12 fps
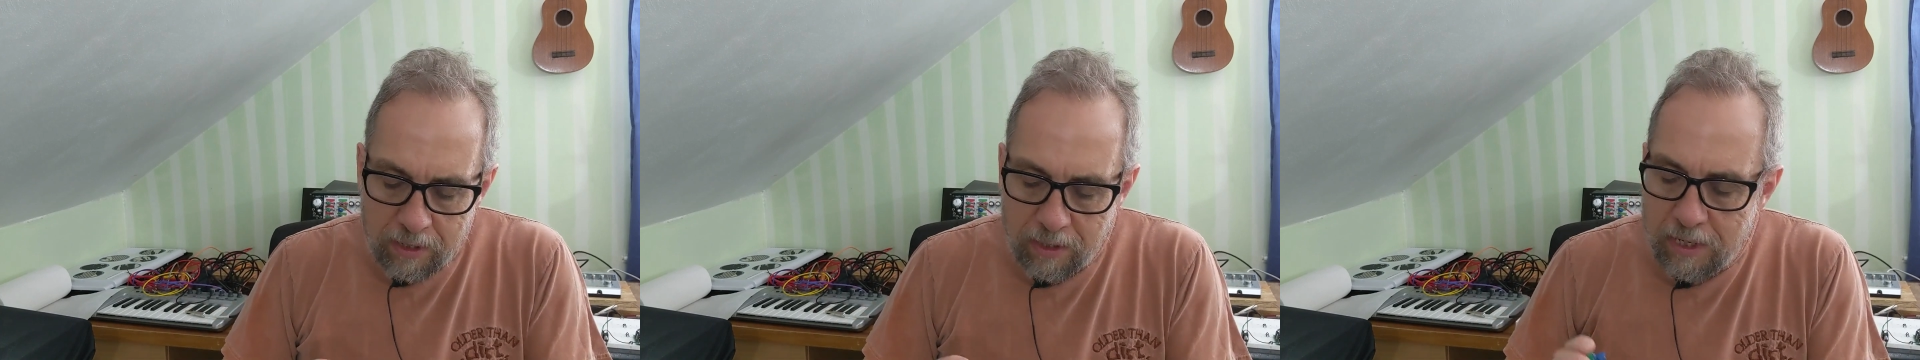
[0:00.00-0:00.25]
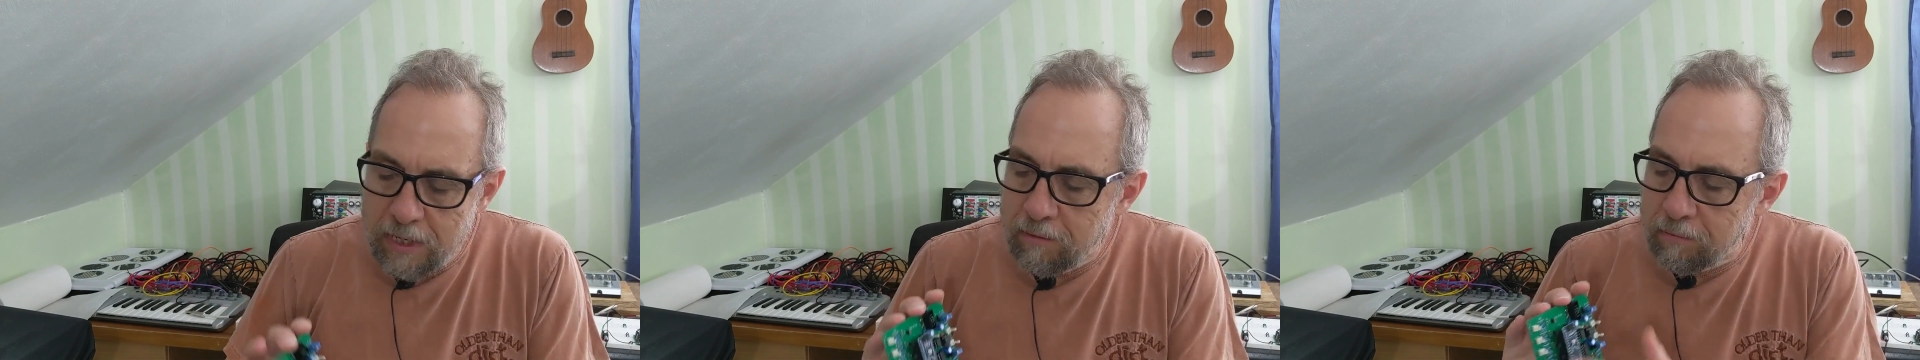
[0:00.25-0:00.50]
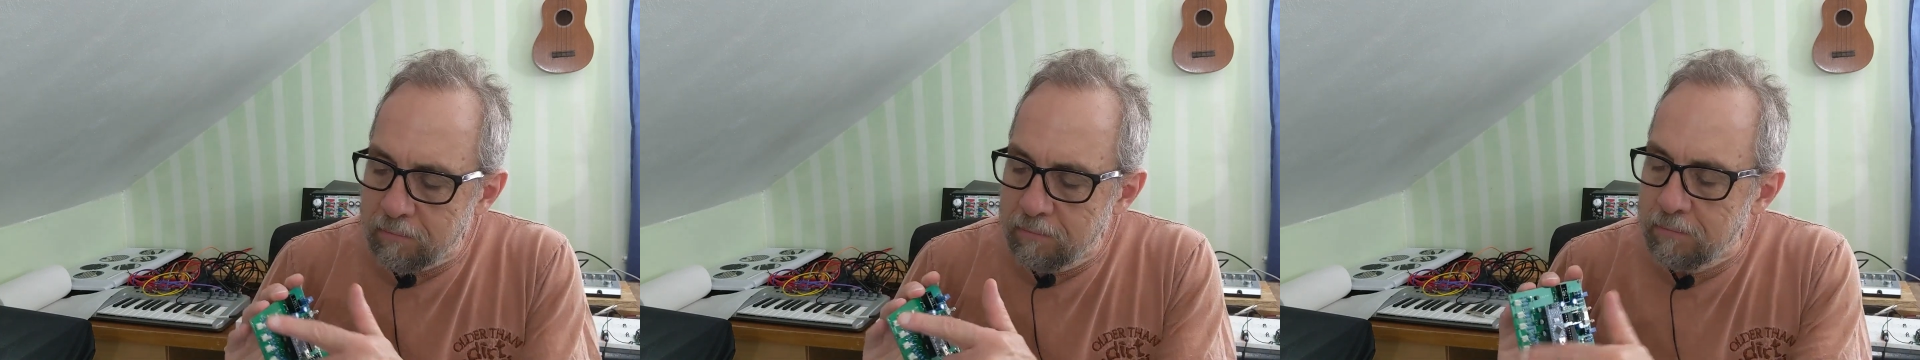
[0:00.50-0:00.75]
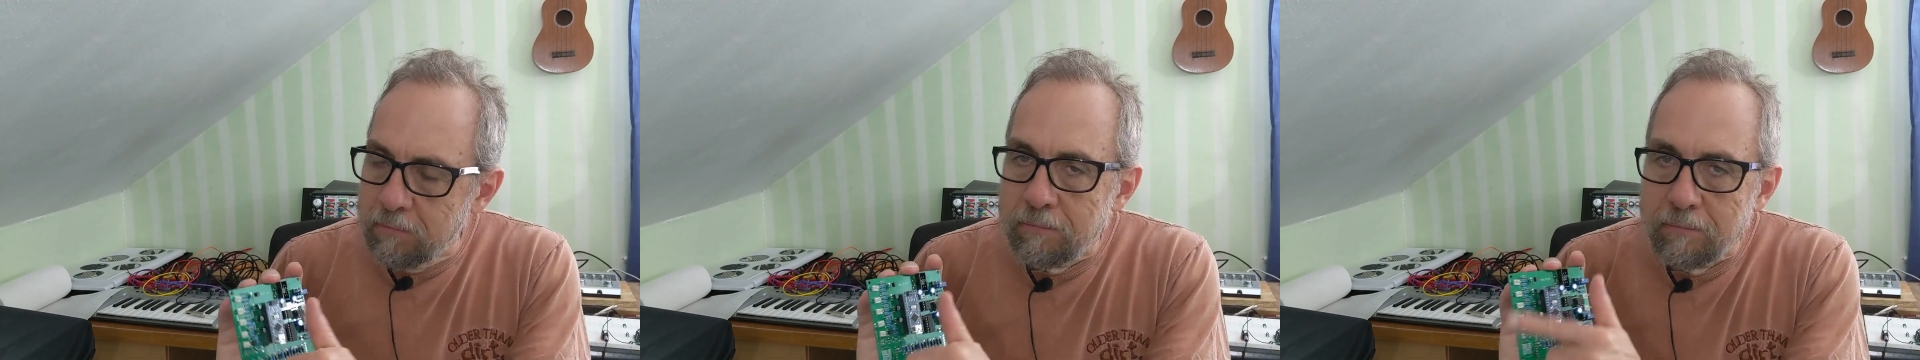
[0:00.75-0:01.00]
The
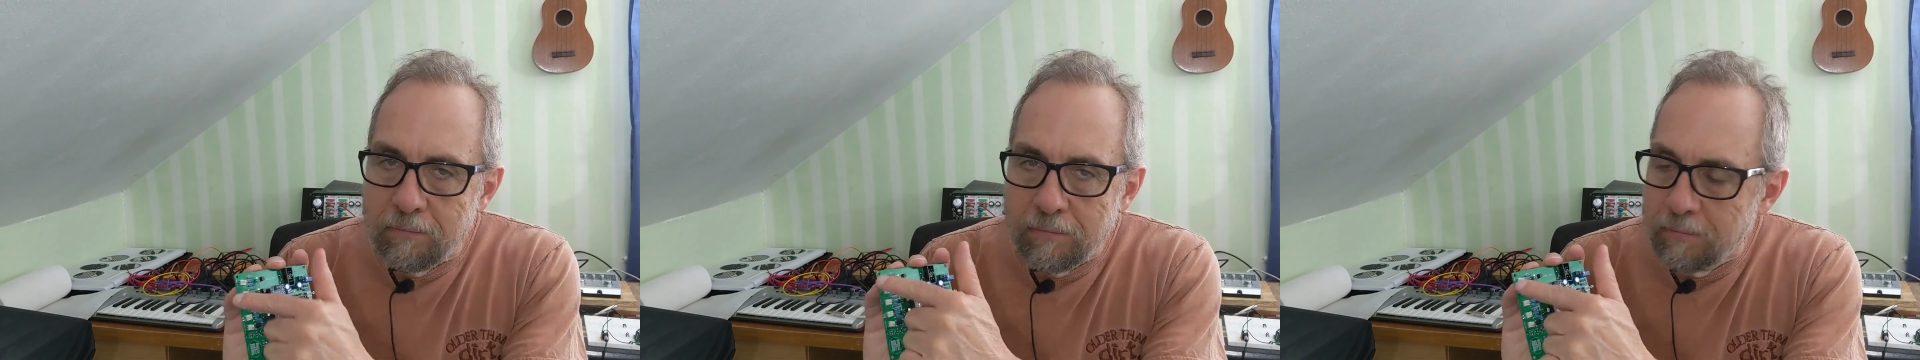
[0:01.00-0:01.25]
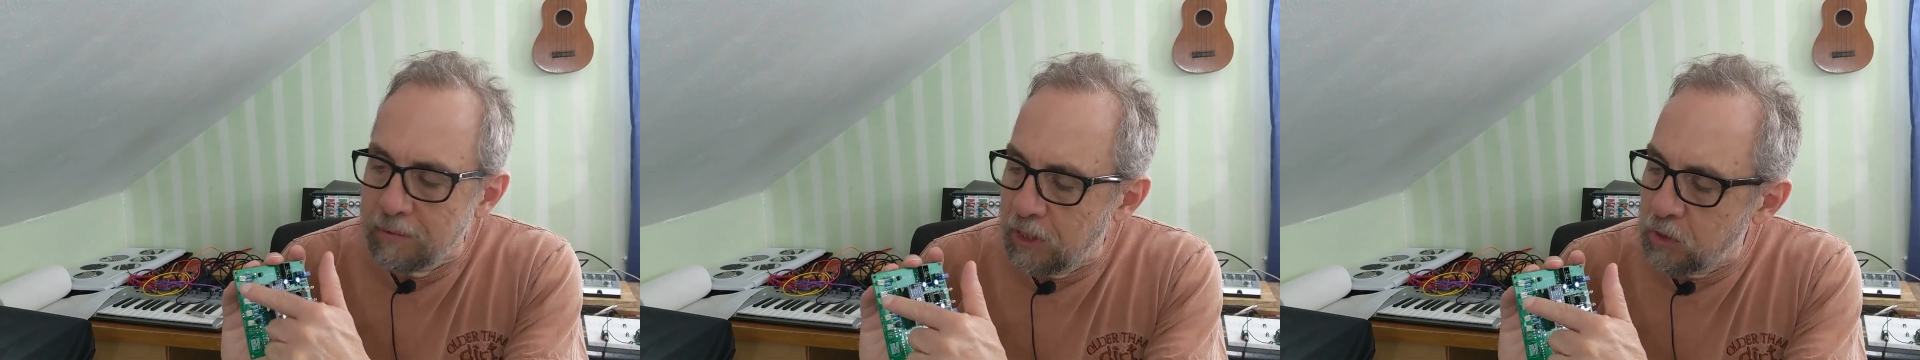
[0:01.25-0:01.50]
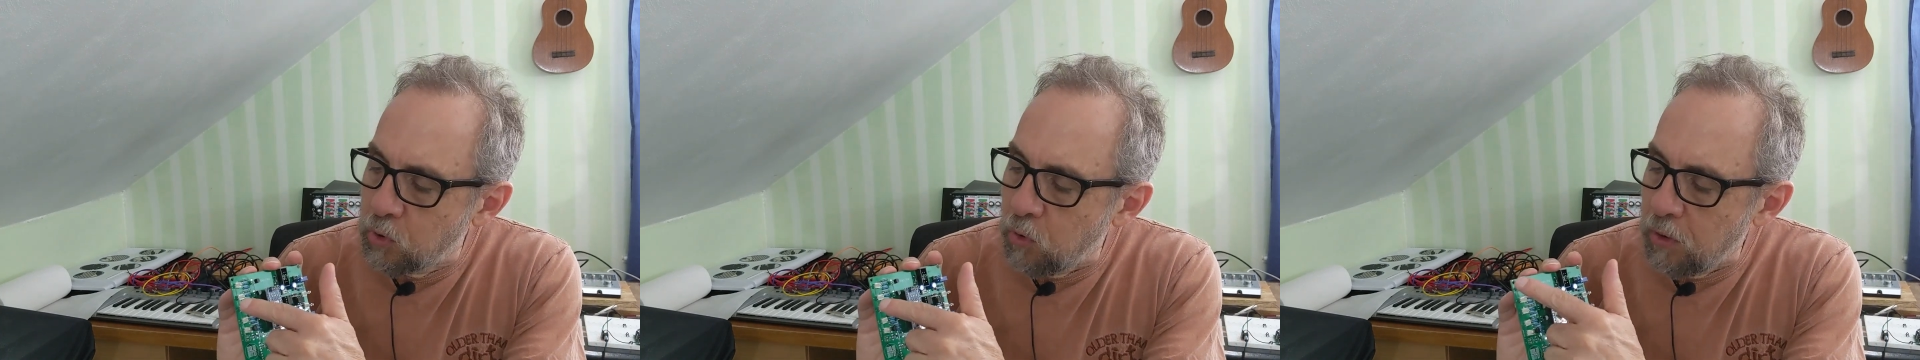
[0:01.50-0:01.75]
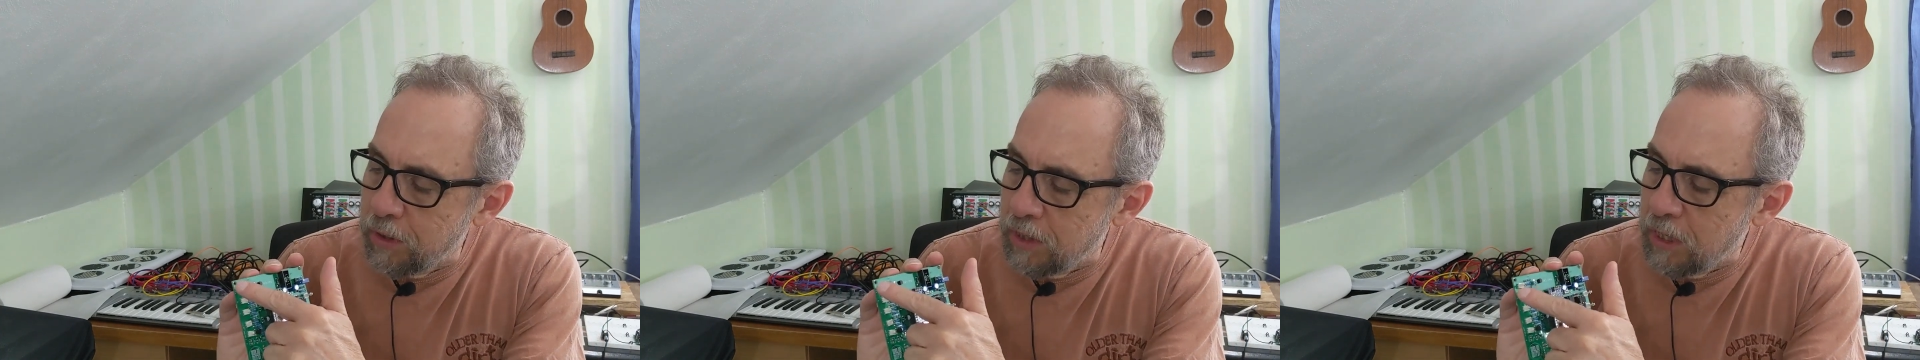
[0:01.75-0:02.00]

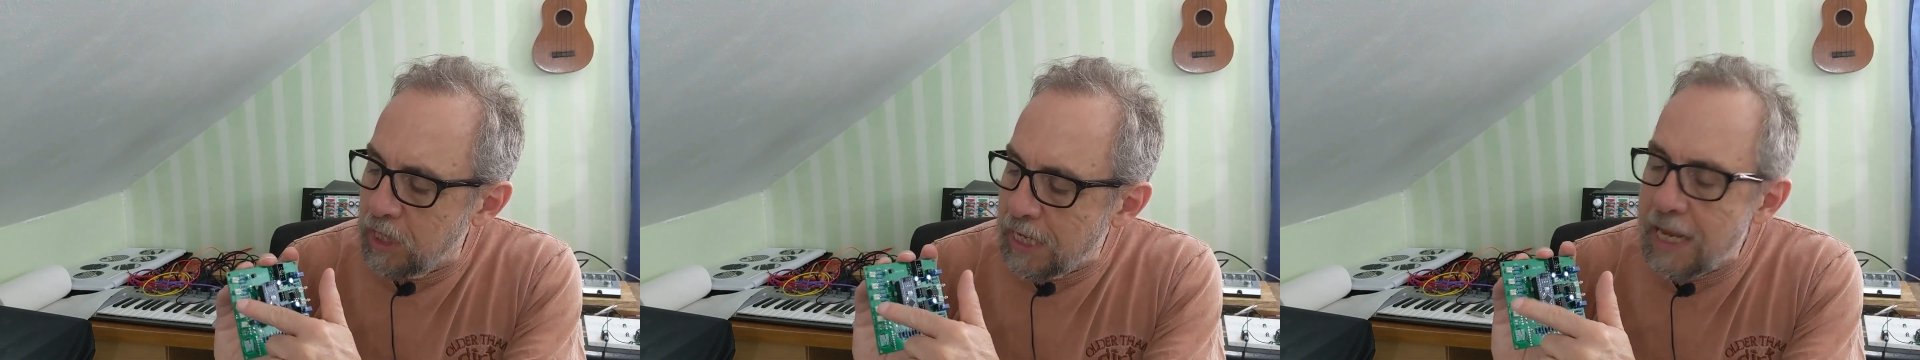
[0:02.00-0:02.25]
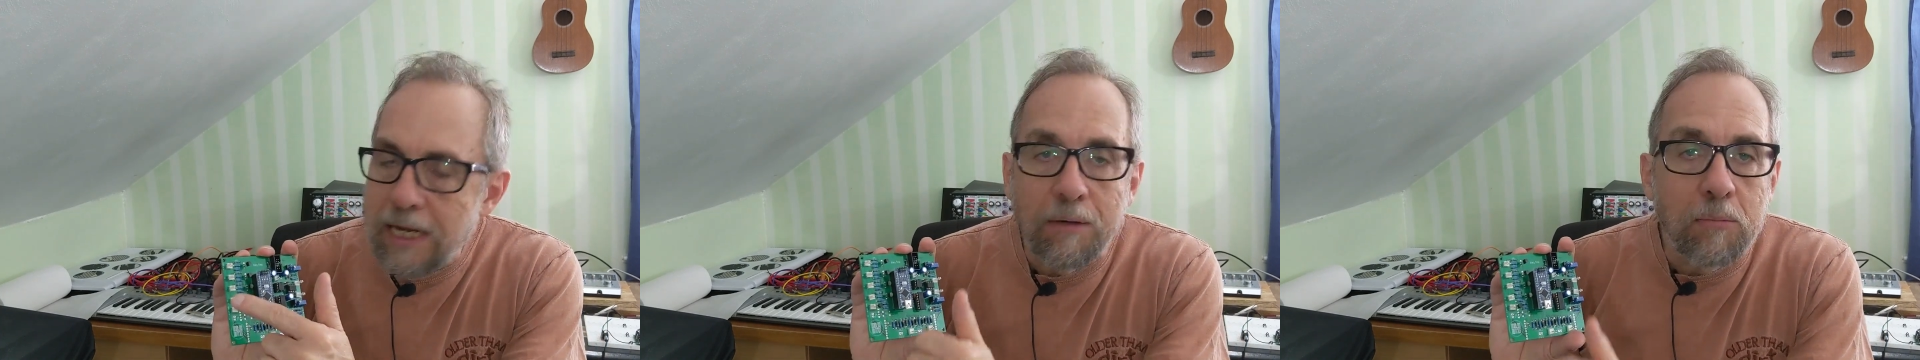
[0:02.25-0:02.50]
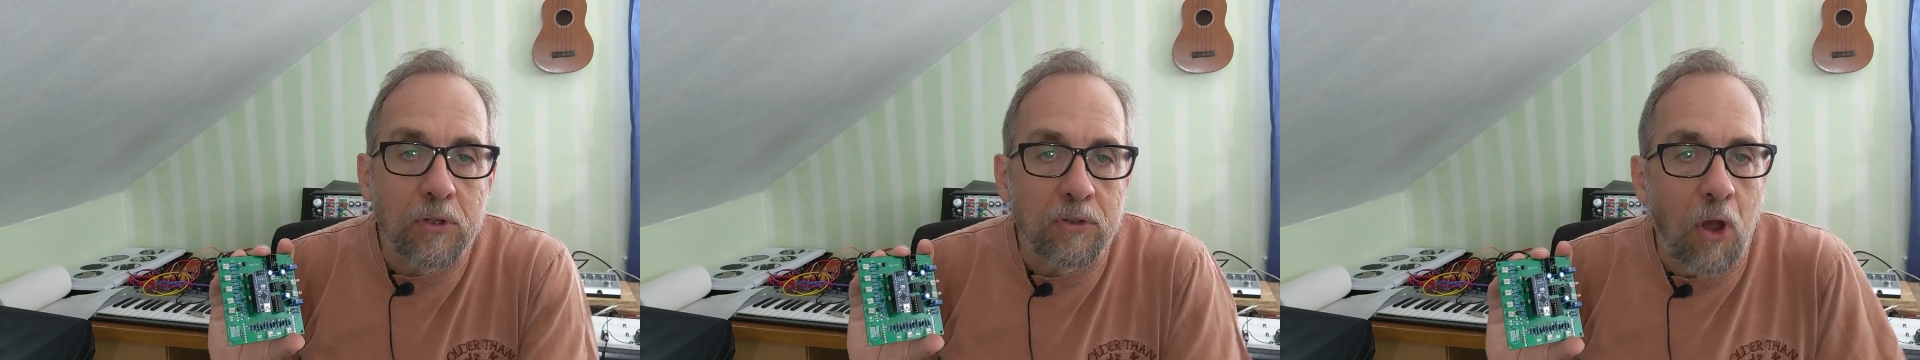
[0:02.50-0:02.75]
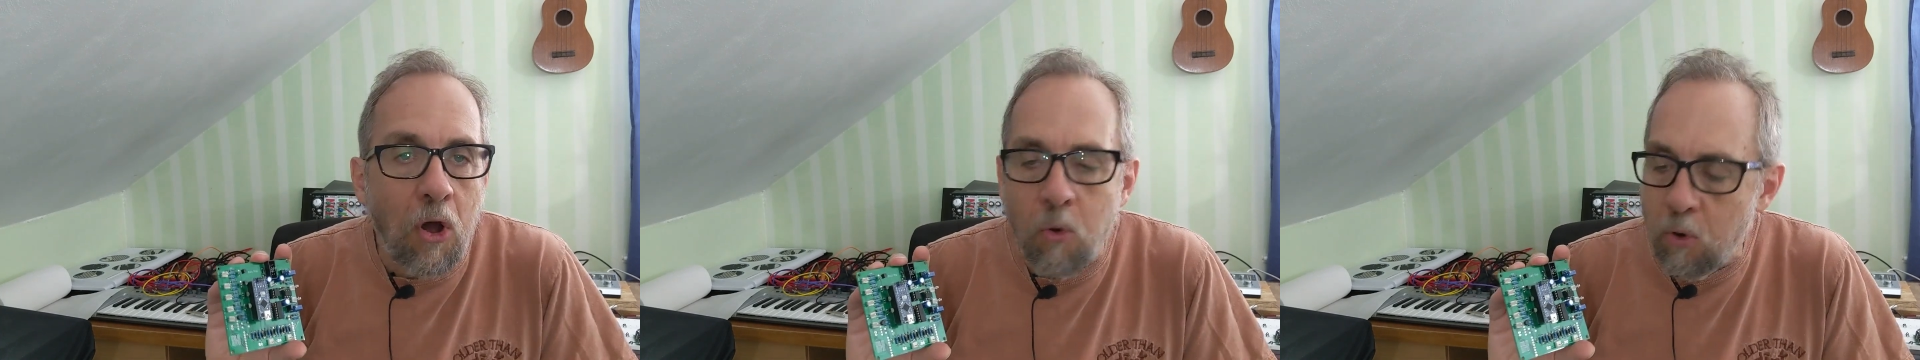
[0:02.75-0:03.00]
gate inputs
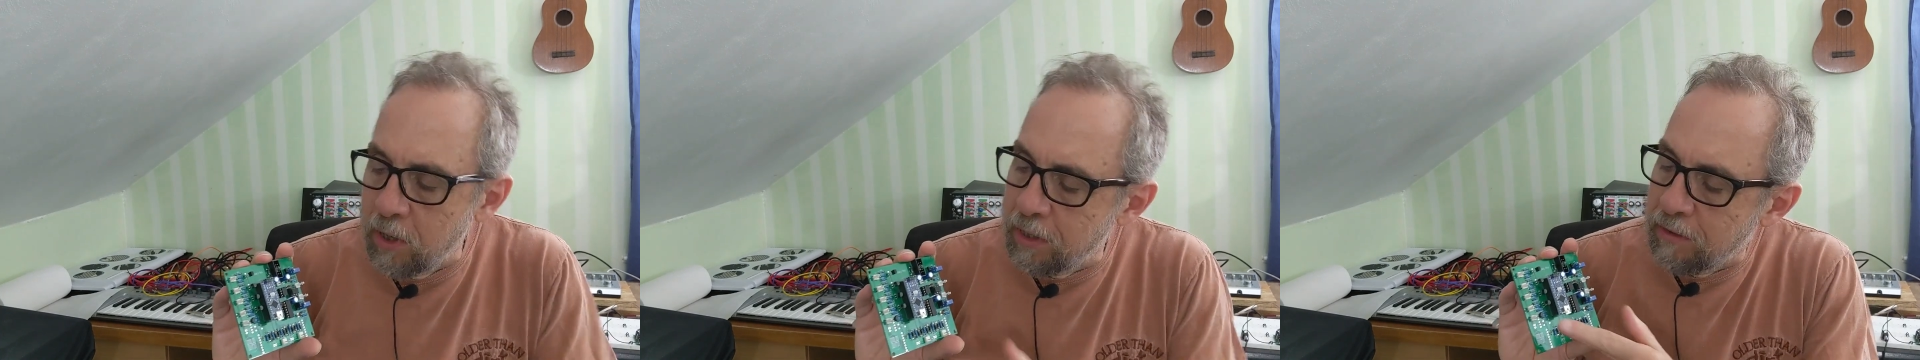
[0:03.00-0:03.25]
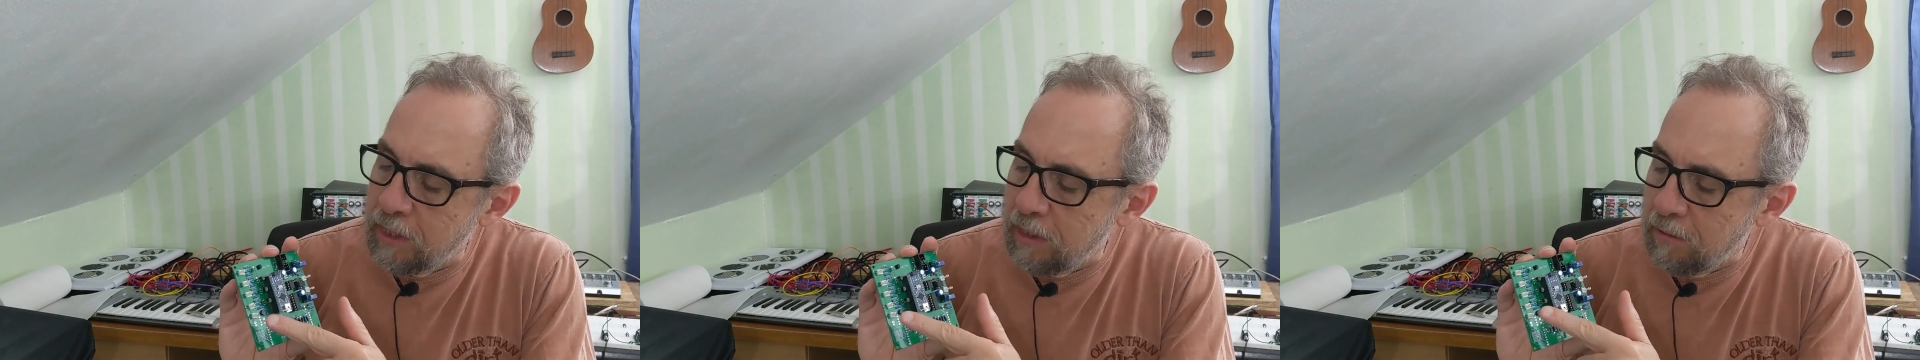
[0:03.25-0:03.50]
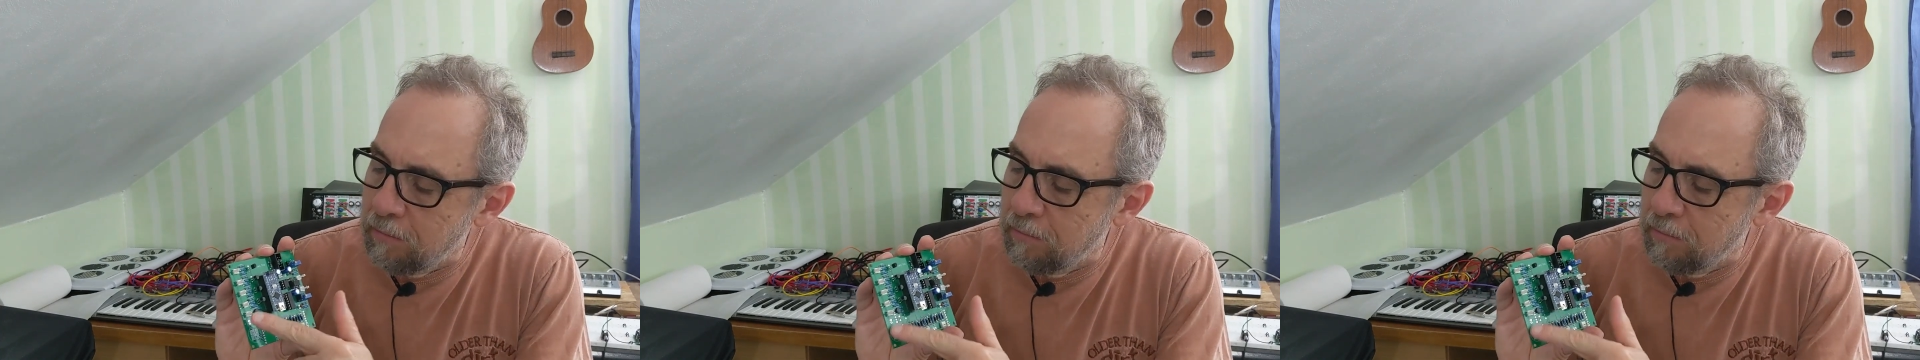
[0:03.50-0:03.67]
all worked, the